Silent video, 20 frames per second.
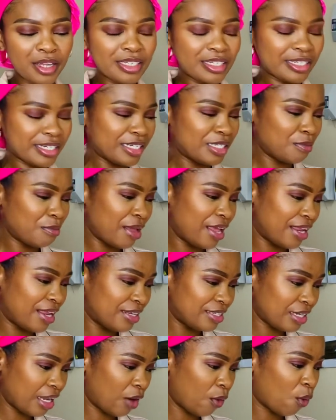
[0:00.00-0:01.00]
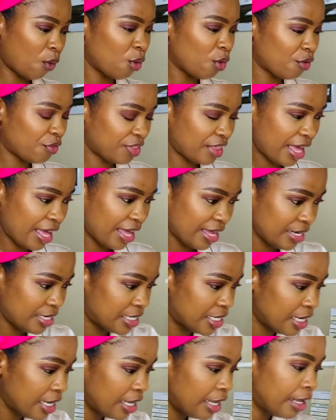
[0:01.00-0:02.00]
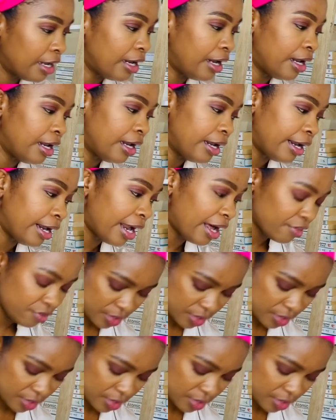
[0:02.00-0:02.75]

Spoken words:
treatment and all of that. Love